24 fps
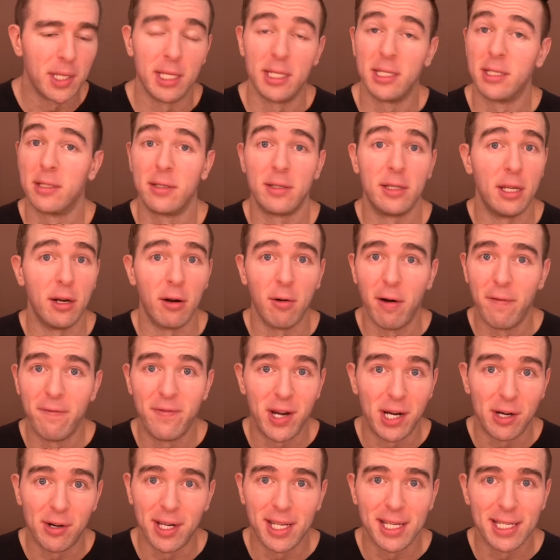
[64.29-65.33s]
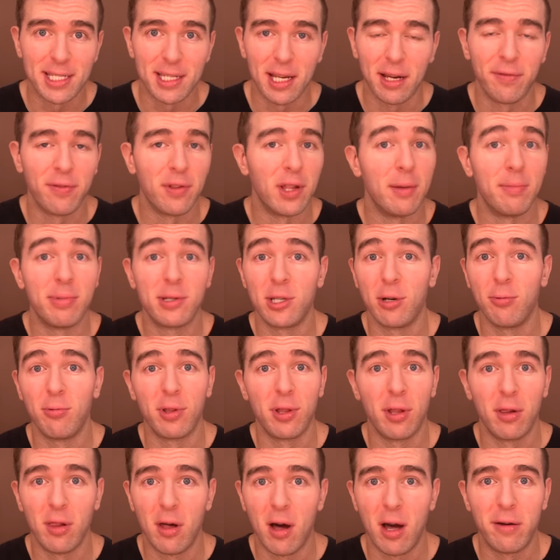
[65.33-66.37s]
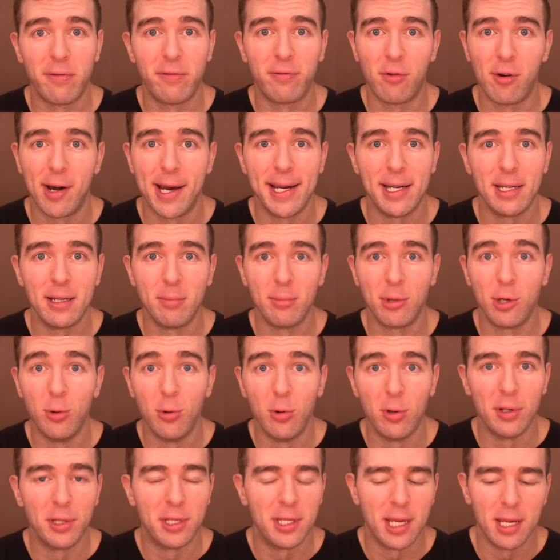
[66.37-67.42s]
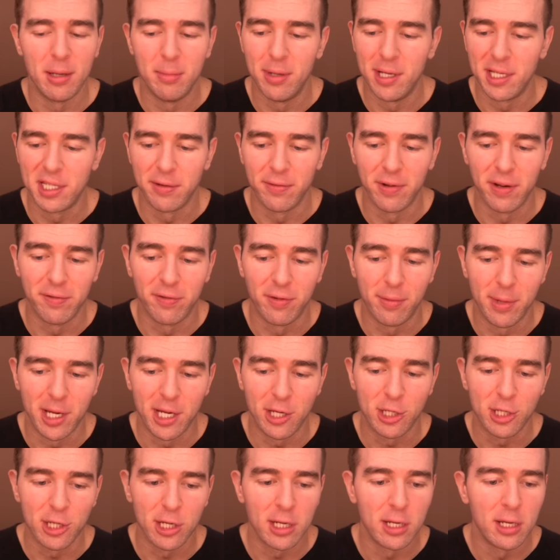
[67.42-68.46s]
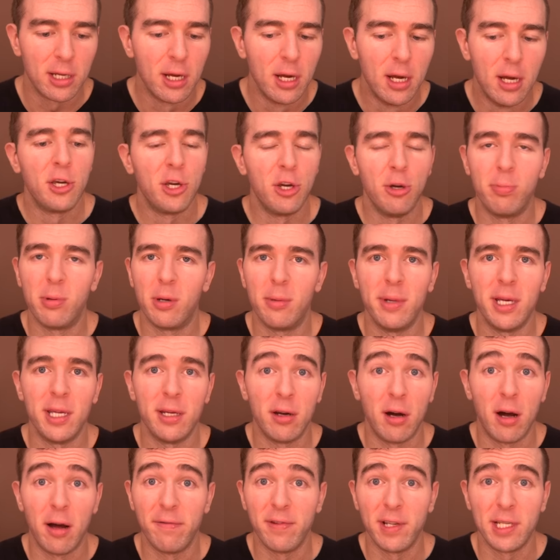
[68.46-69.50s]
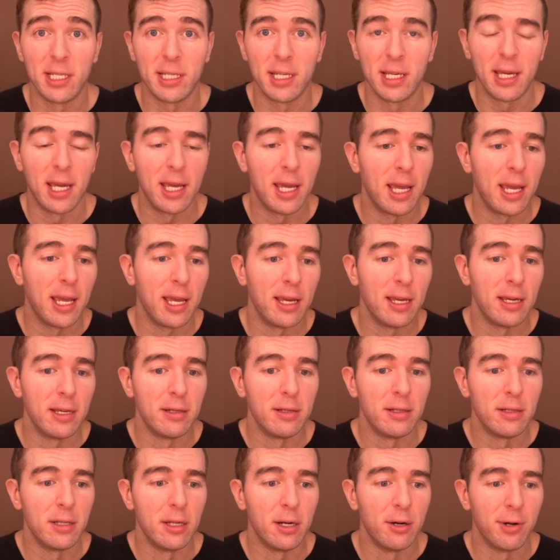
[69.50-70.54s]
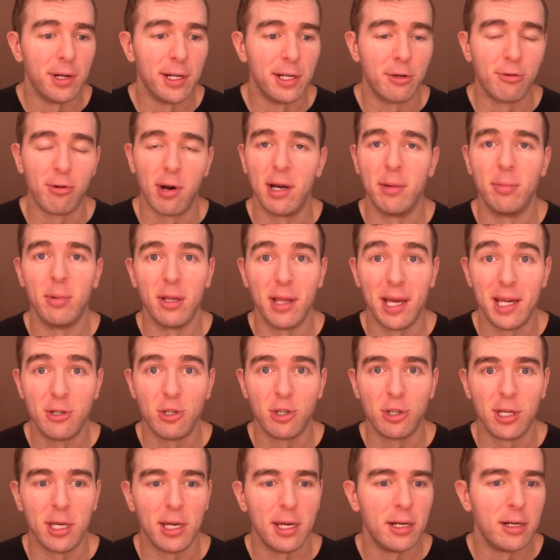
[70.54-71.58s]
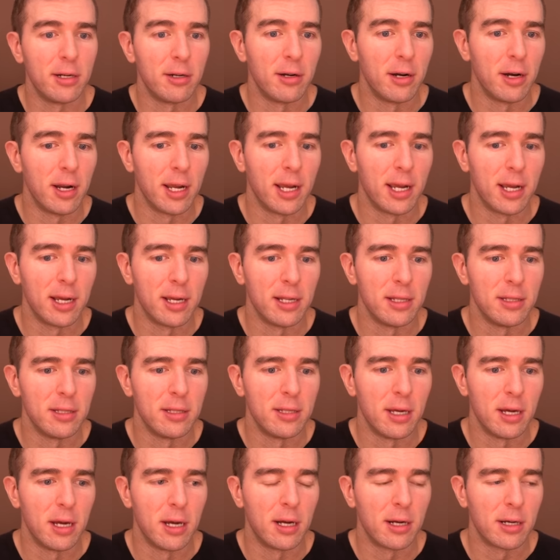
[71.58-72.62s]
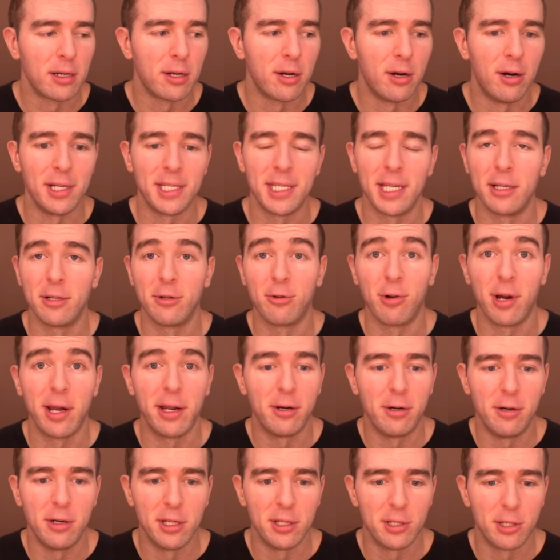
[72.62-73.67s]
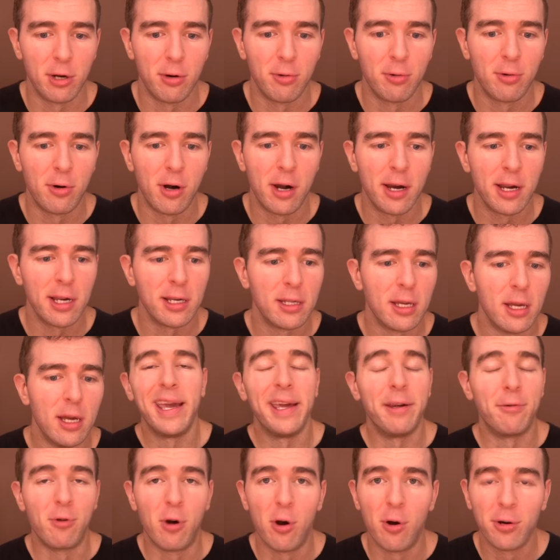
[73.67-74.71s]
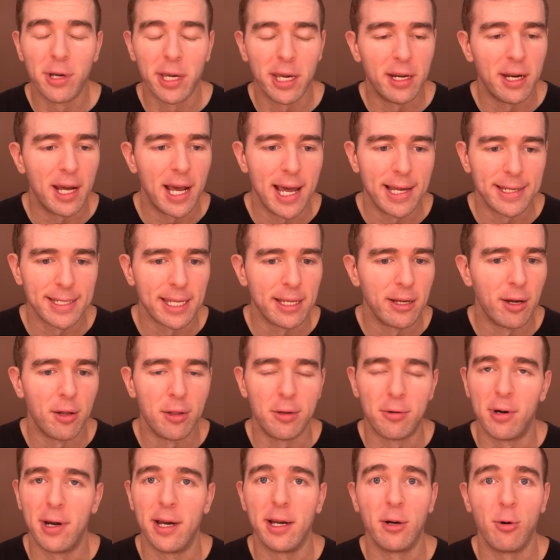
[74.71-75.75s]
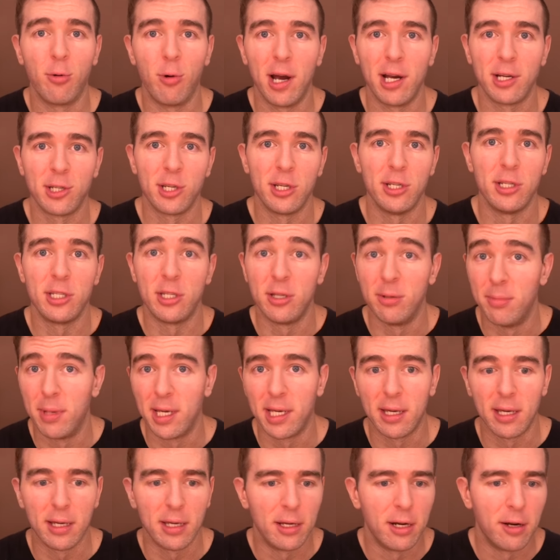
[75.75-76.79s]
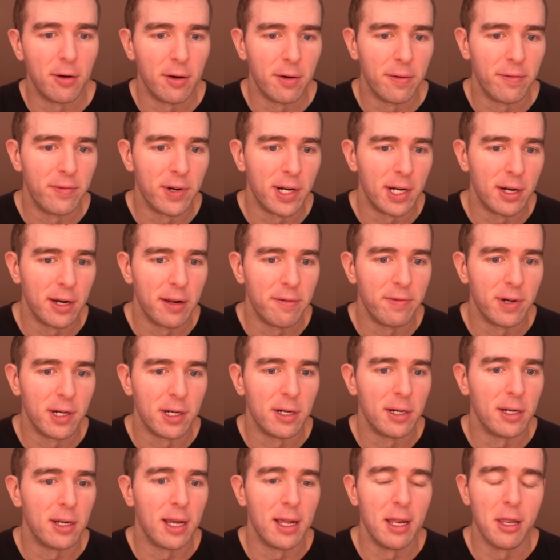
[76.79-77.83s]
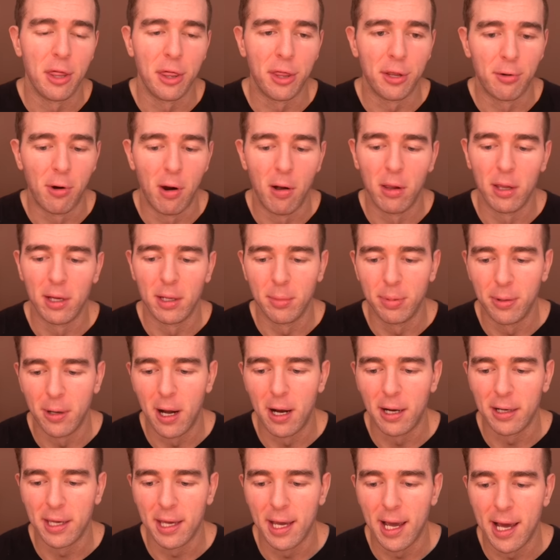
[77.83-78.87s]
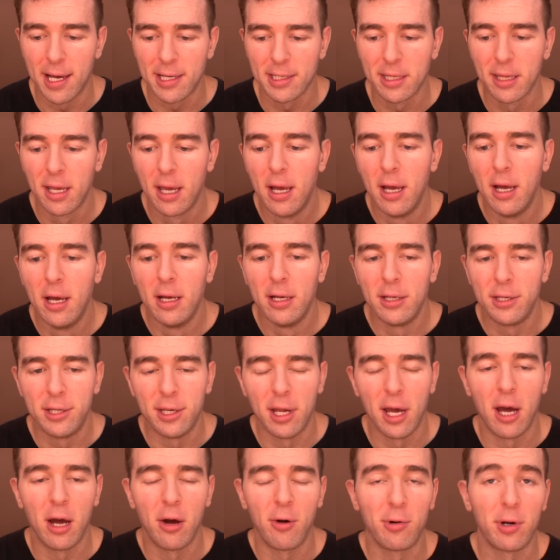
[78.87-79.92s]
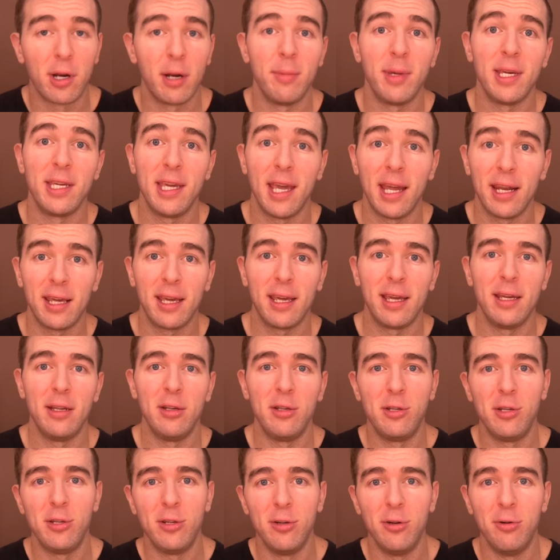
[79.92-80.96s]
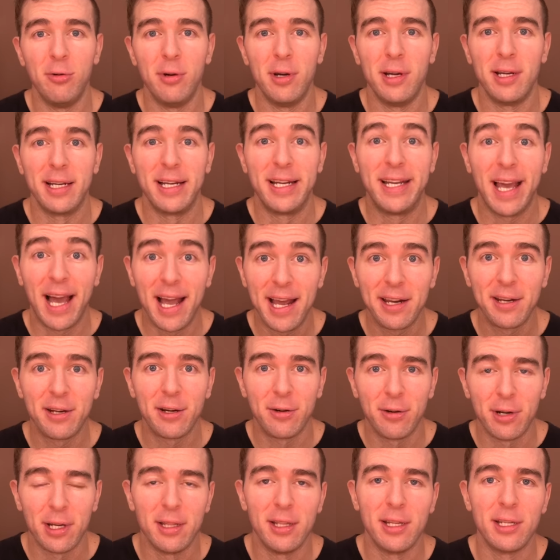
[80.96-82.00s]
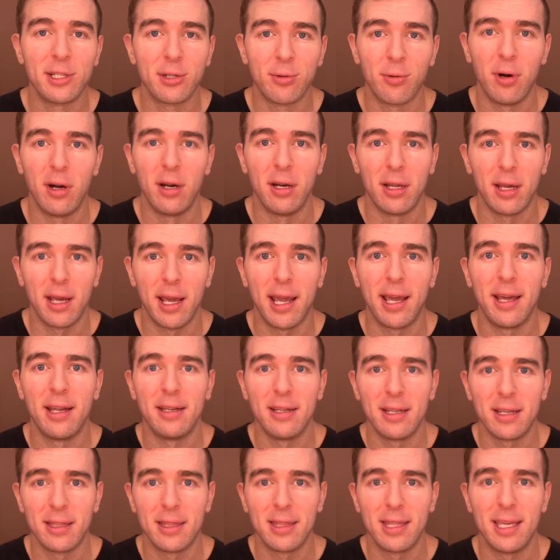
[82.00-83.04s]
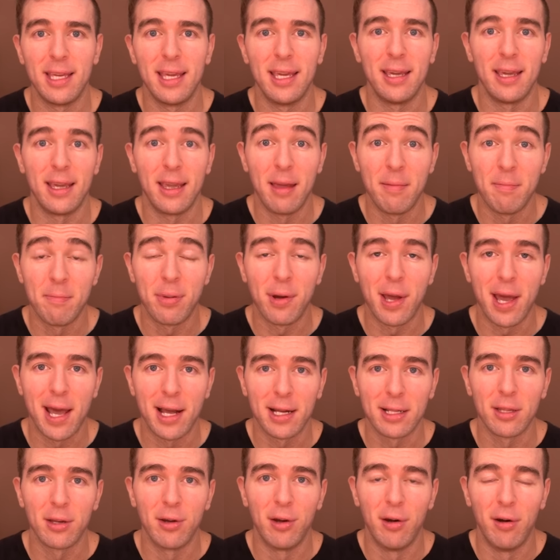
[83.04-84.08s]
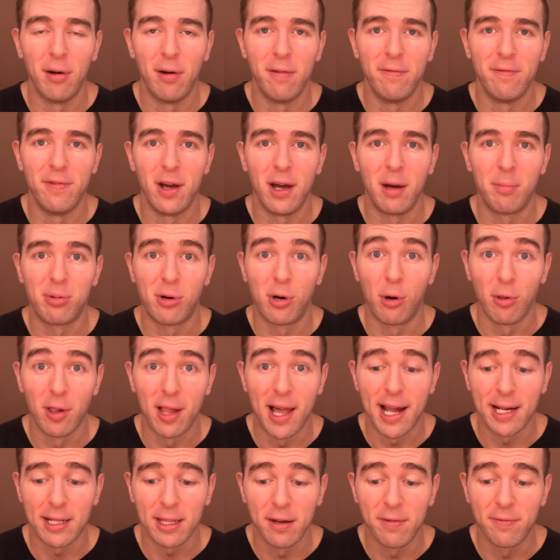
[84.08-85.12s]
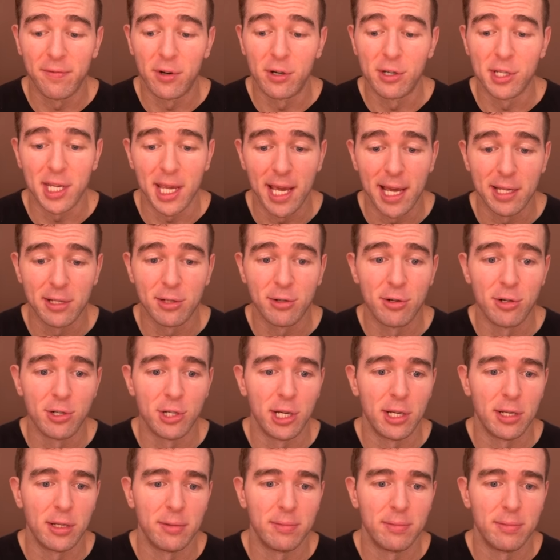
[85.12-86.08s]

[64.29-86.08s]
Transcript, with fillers: It's, you know, a very insightful episode with a lot of random cool tidbits of information. Huberman, obviously a, you know, incredible educator and content creator in his own right. And Rogan asking all the right questions to make it, you know, a very, very enthralling podcast. So we're gonna be getting into gyno in this one and the impact of prolactin versus estrogen.